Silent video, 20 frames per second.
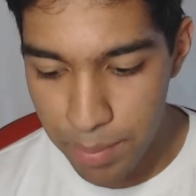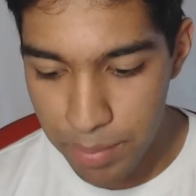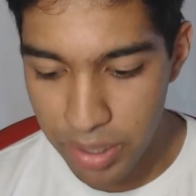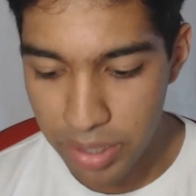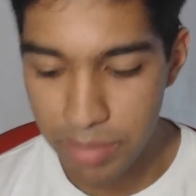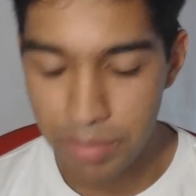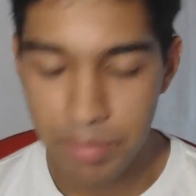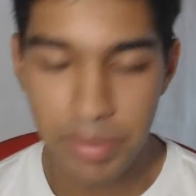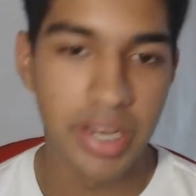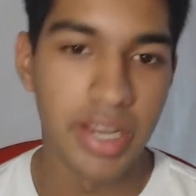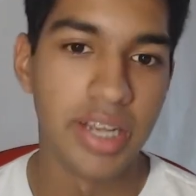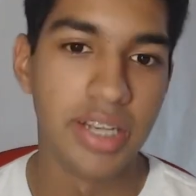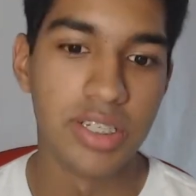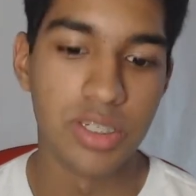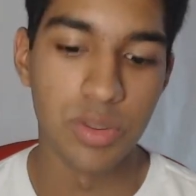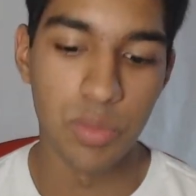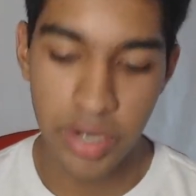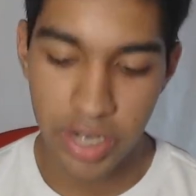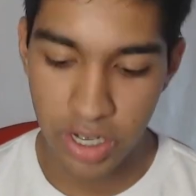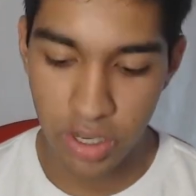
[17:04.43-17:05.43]
because we
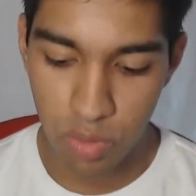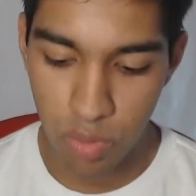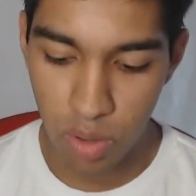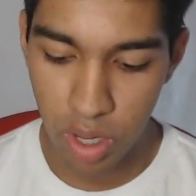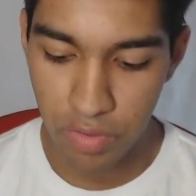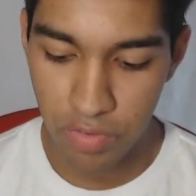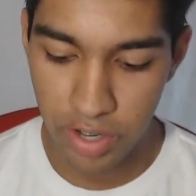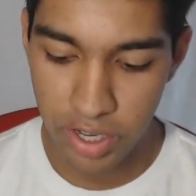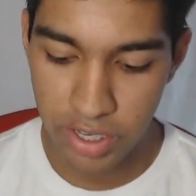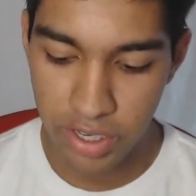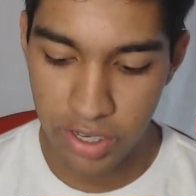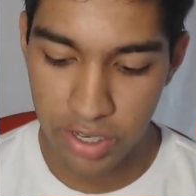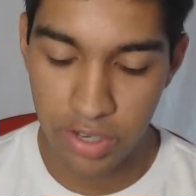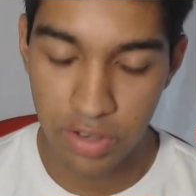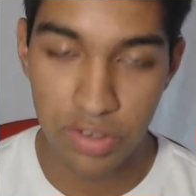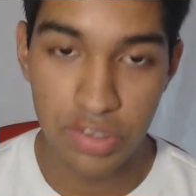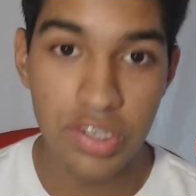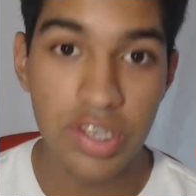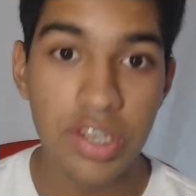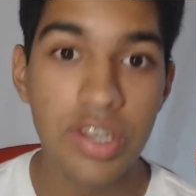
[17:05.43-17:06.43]
didn't qualify to the
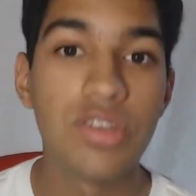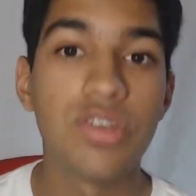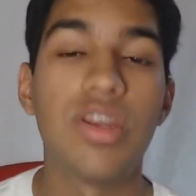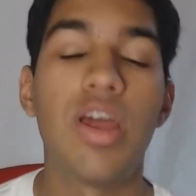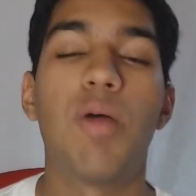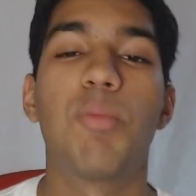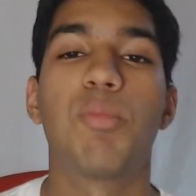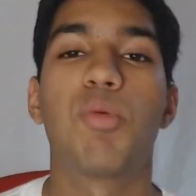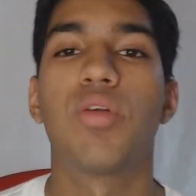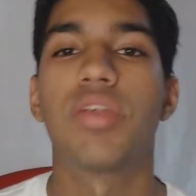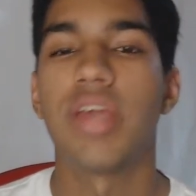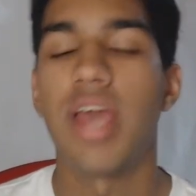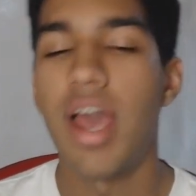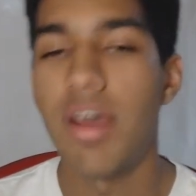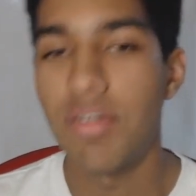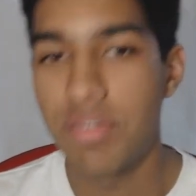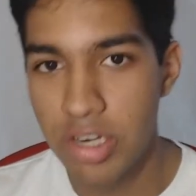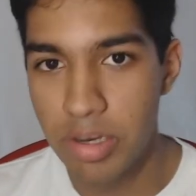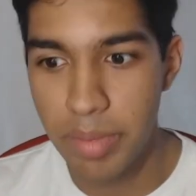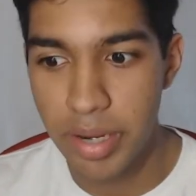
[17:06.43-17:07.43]
TOC, so now I'm going to have to
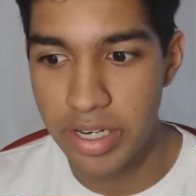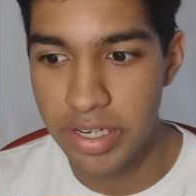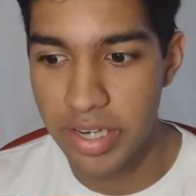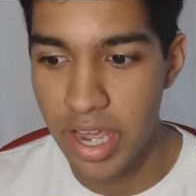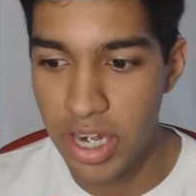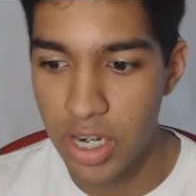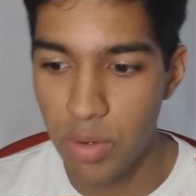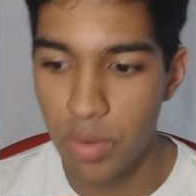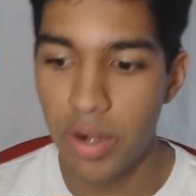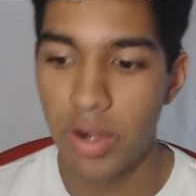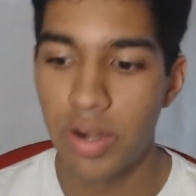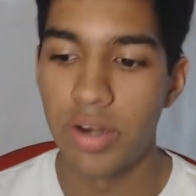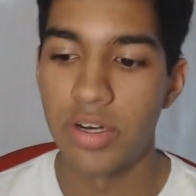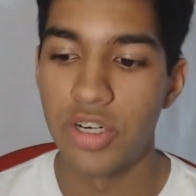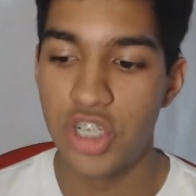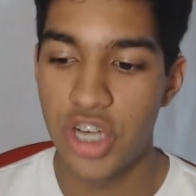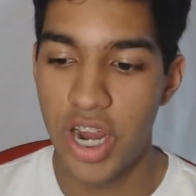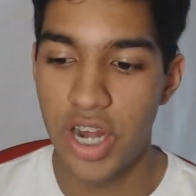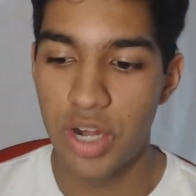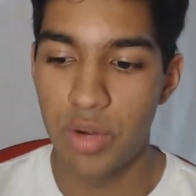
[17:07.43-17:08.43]
debate
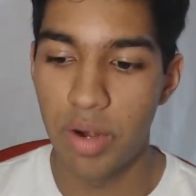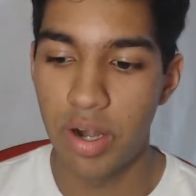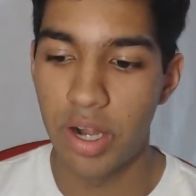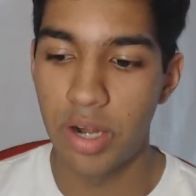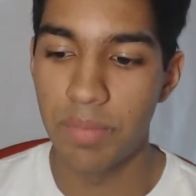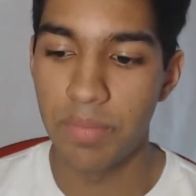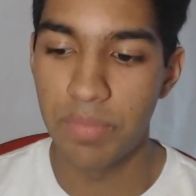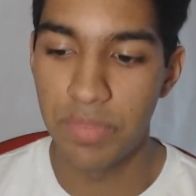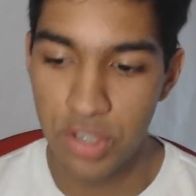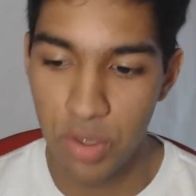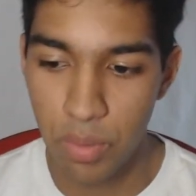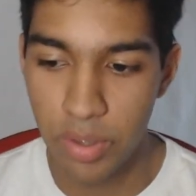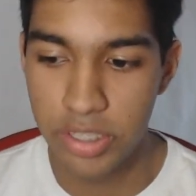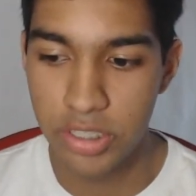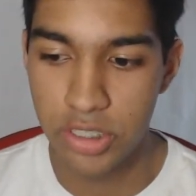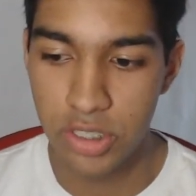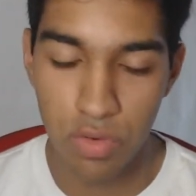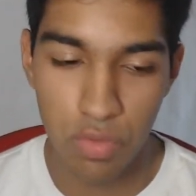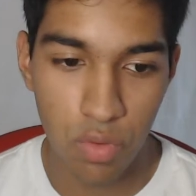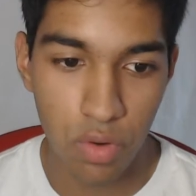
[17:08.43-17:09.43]
January, so on and so
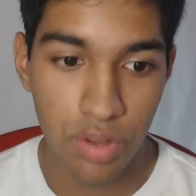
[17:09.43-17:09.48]
forth.